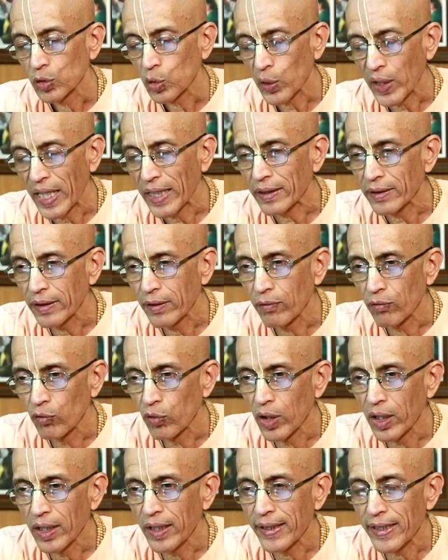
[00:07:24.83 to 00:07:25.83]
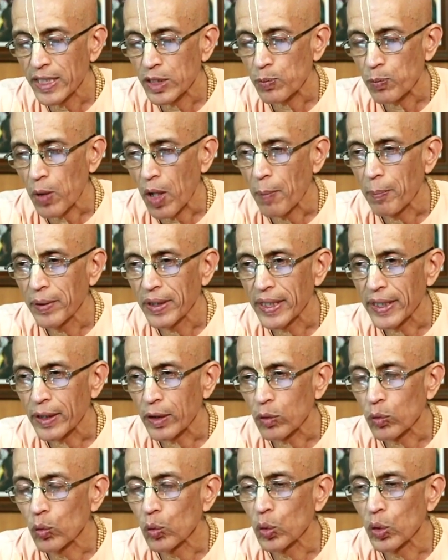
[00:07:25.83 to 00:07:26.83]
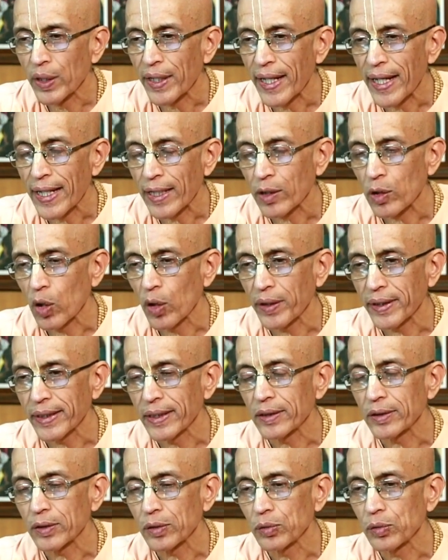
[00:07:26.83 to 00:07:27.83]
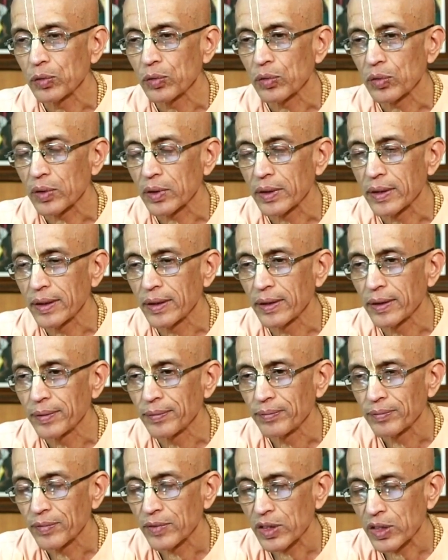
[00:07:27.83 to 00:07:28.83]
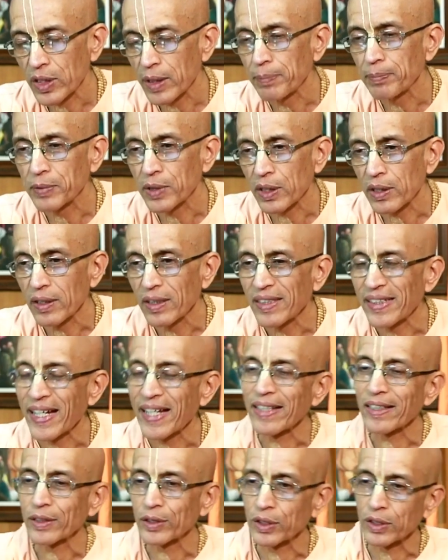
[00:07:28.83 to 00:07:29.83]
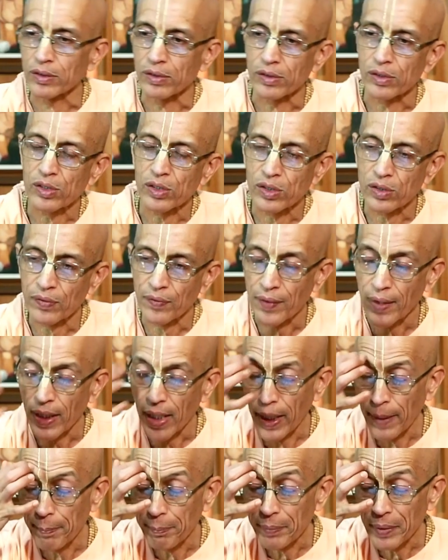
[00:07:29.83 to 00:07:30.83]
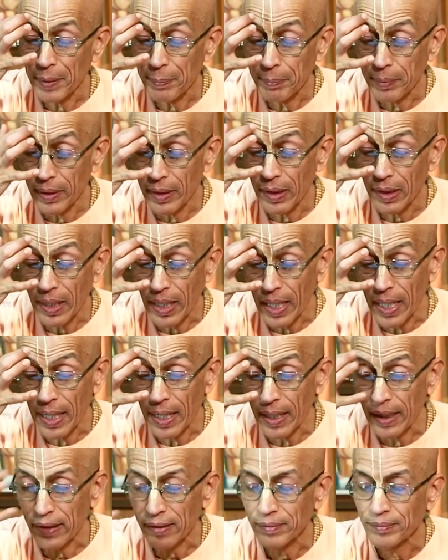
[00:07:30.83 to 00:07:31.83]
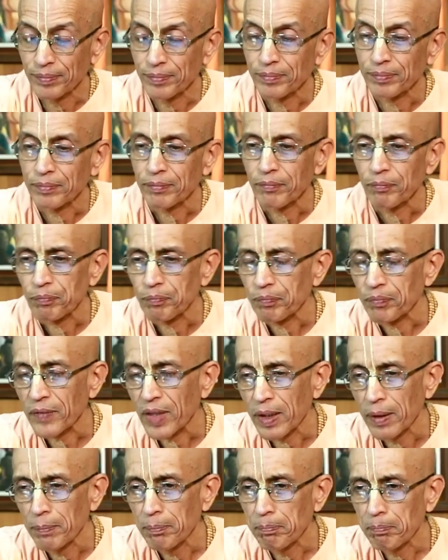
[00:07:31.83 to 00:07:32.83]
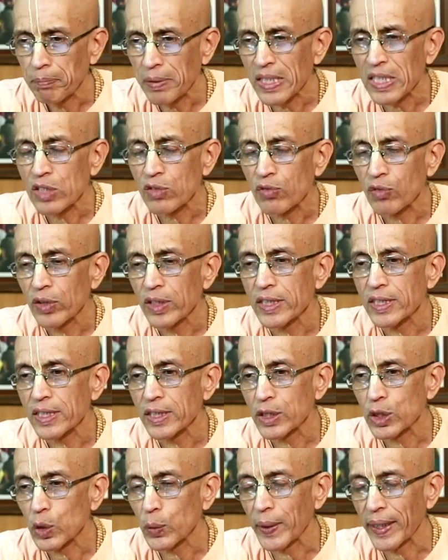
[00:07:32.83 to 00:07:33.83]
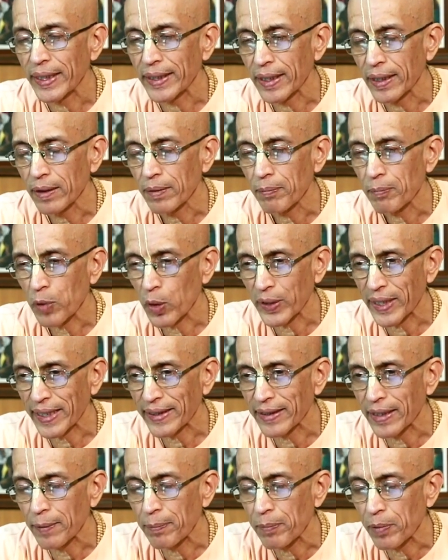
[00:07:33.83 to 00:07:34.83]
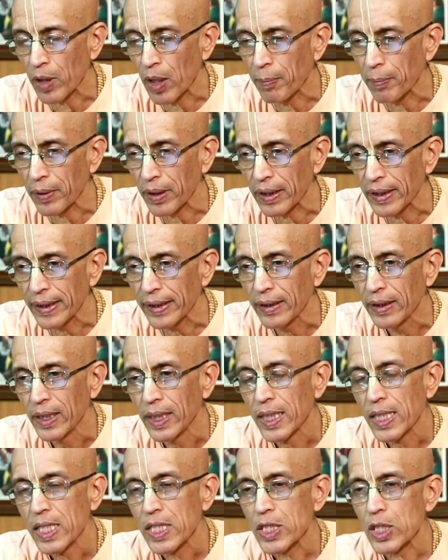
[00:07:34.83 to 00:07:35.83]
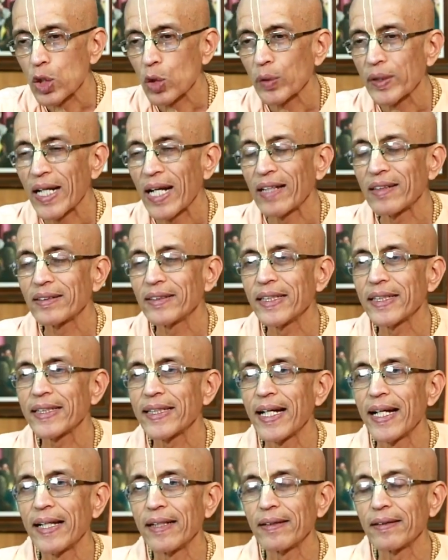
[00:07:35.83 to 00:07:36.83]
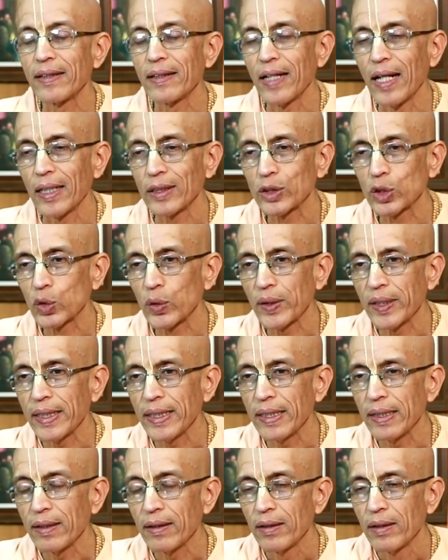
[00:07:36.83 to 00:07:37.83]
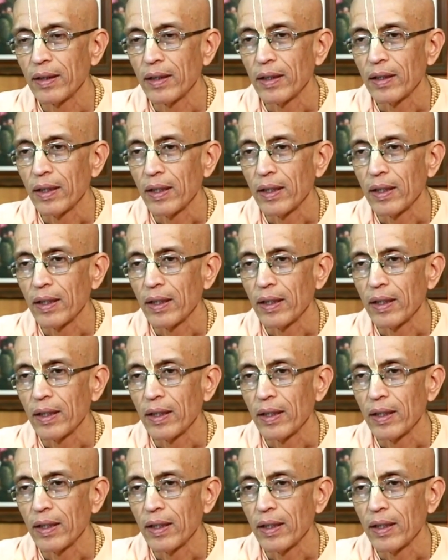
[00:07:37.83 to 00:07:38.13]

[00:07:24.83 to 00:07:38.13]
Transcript: so that the world is properly ruled according to the scriptural directions and people are peacefully situated, protected properly, so that they can actually